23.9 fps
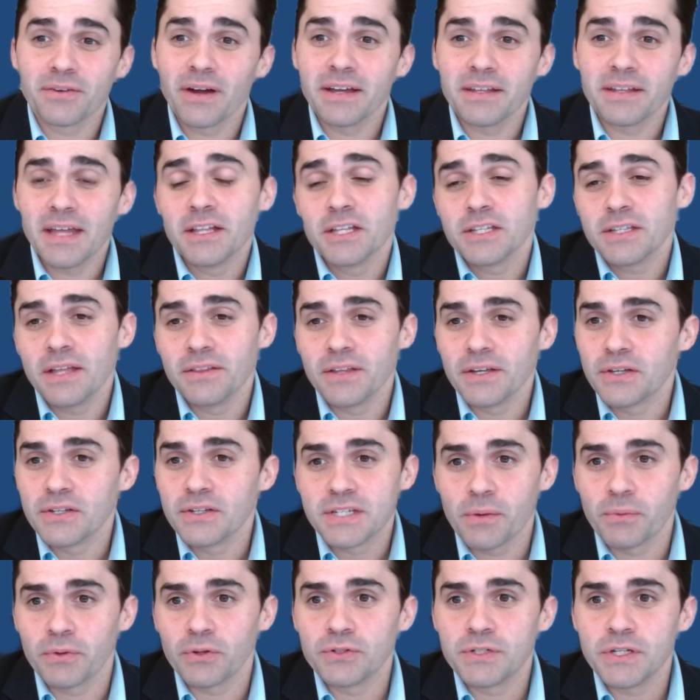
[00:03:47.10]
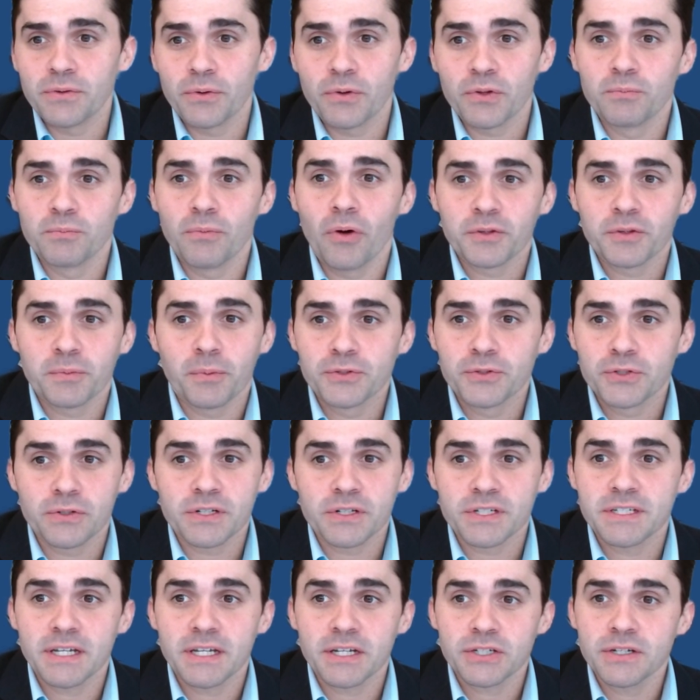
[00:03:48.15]
right. And like you said, when you're dealing with multiple
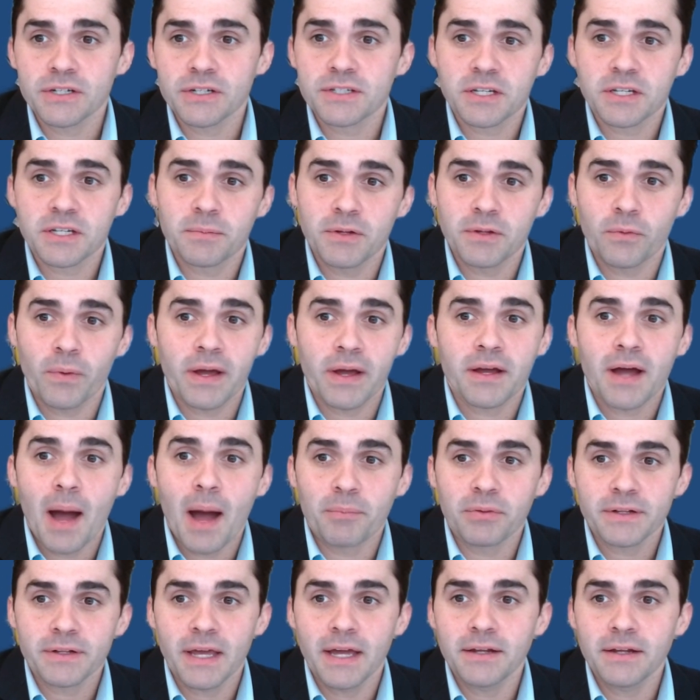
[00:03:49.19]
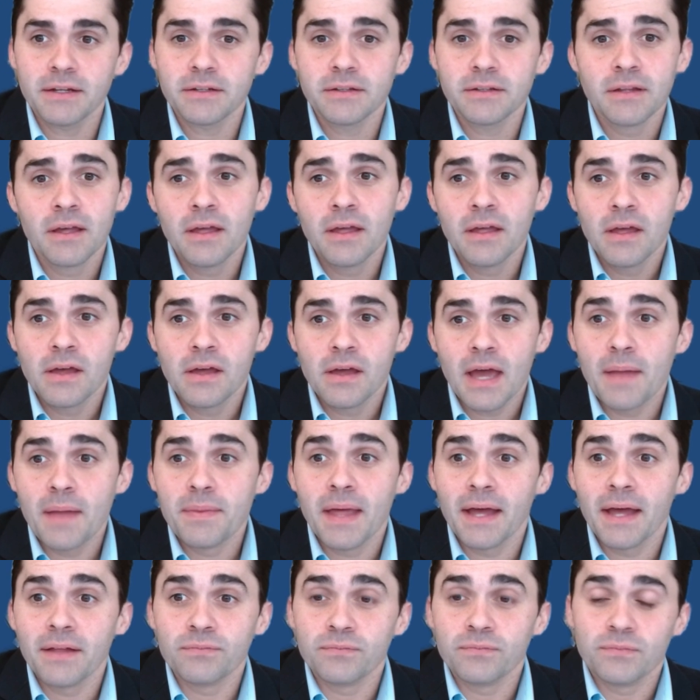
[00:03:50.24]
jurisdictions, it can be quite complicated. And
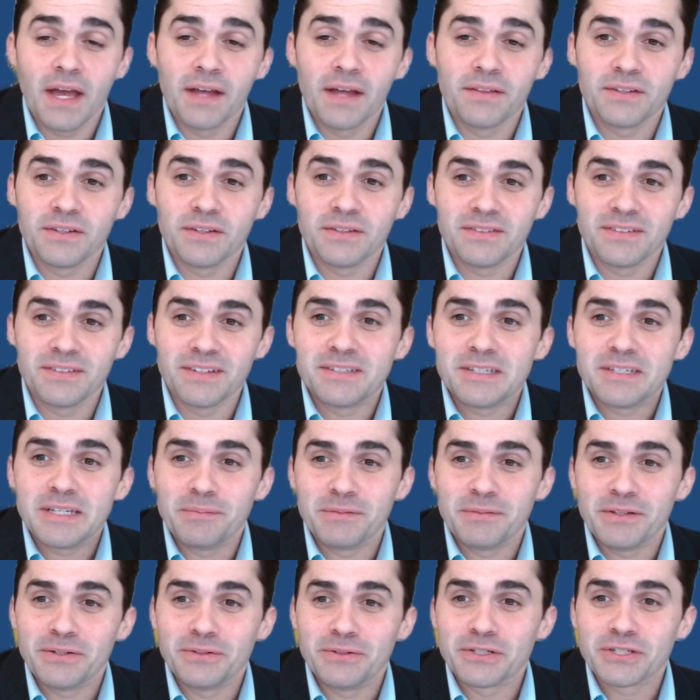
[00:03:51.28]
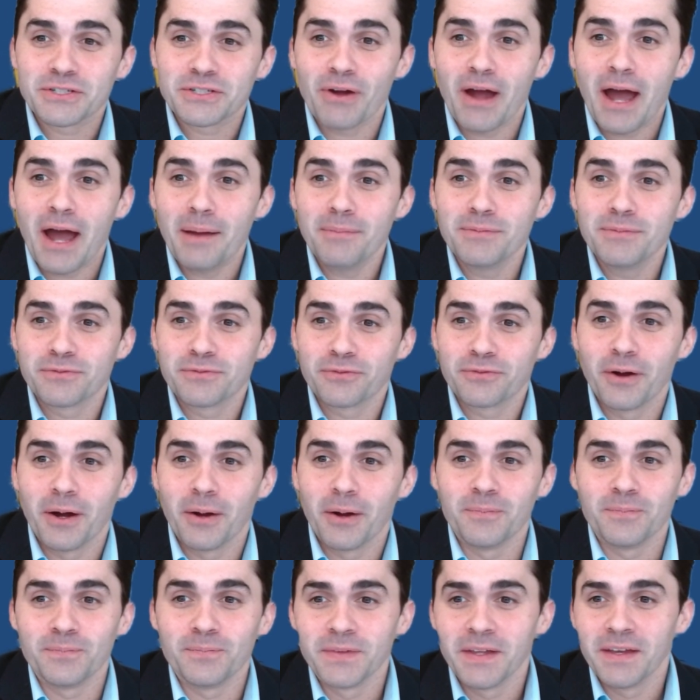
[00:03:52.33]
the team that you described,
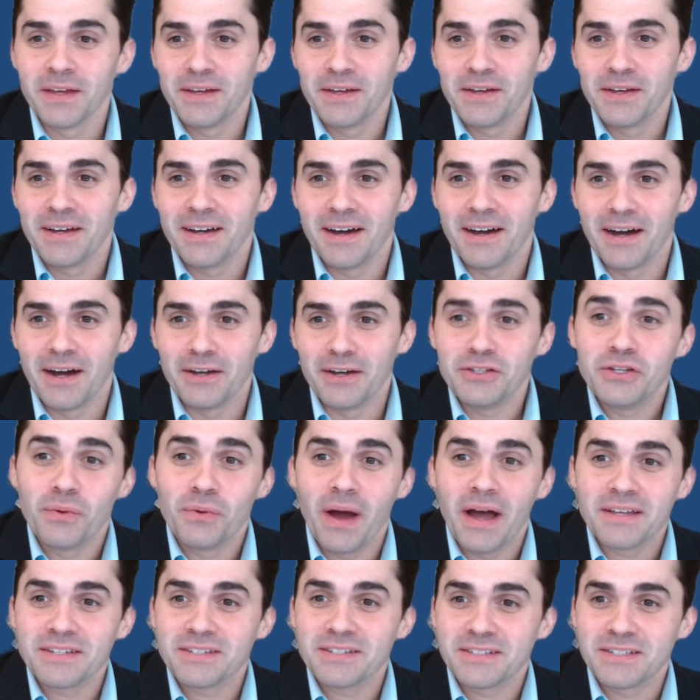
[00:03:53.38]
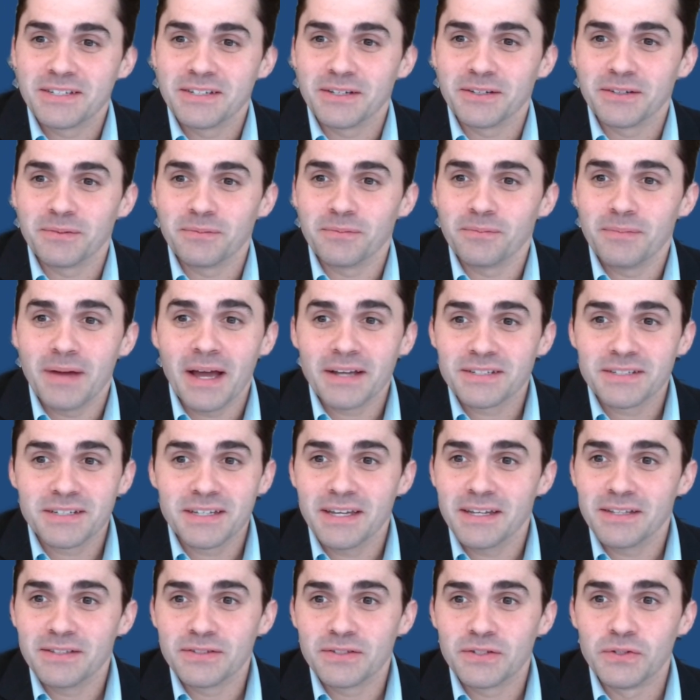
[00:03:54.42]
from US to
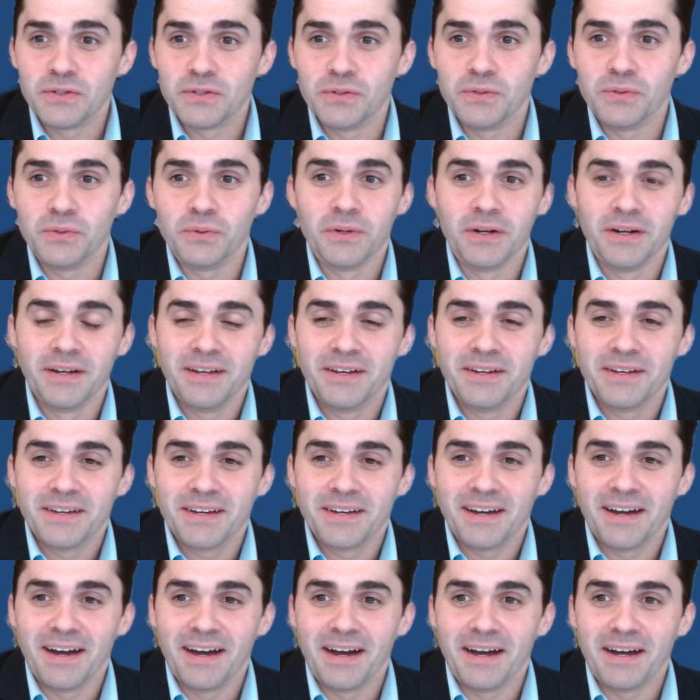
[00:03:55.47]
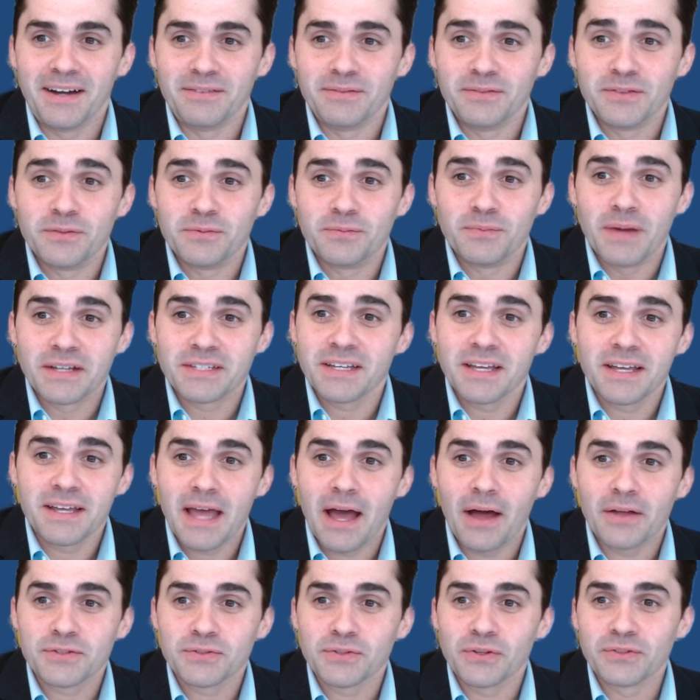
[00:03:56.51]
Mexican to Mexican
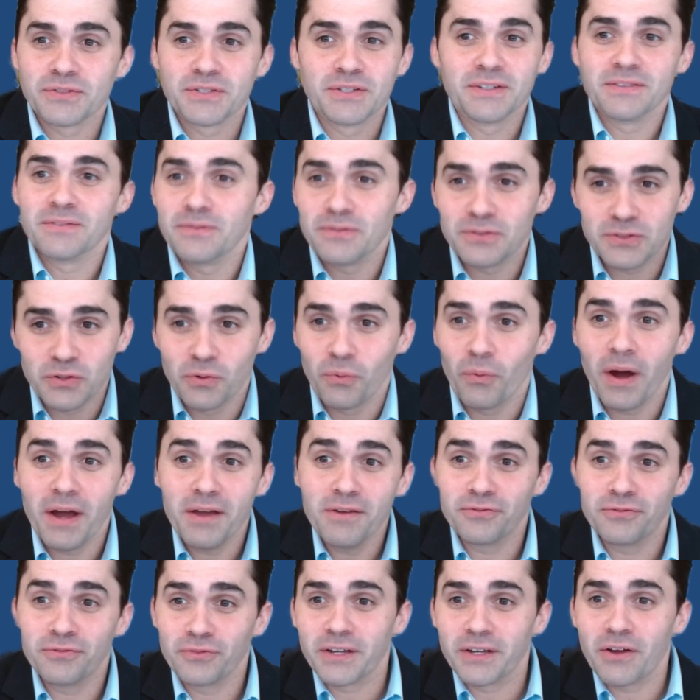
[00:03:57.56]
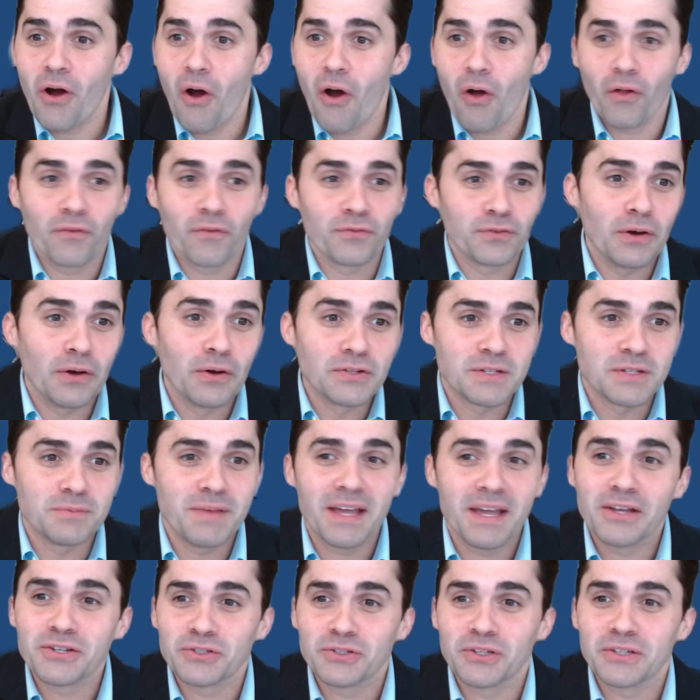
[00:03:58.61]
counsel to wife, like all of those, and
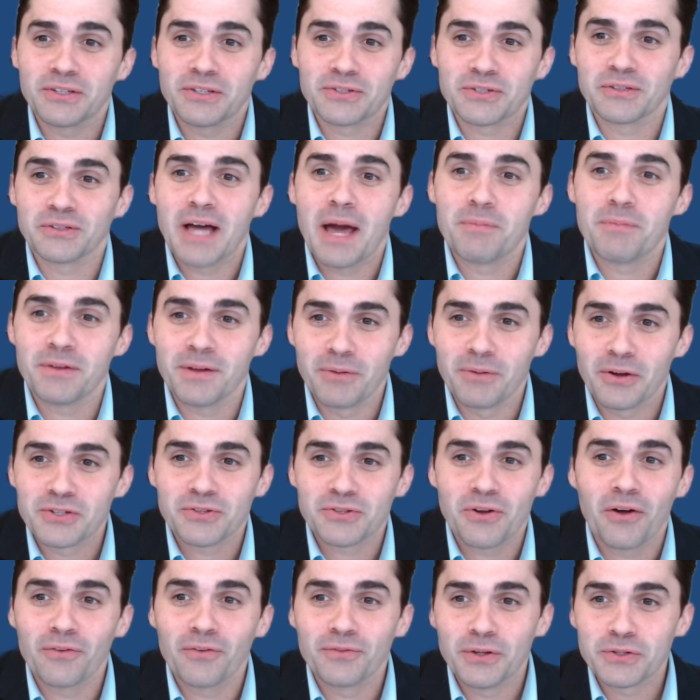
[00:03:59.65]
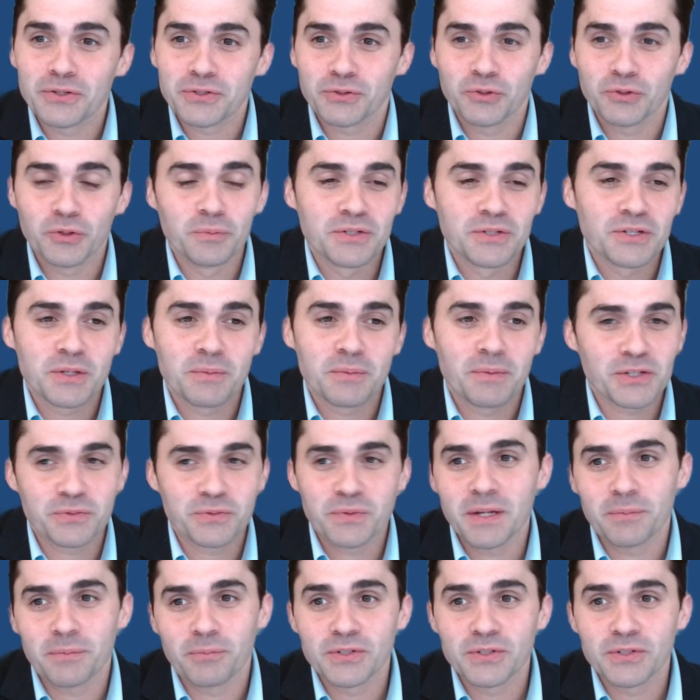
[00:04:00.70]
making sure that there's alignment amongst all of those groups is the best way to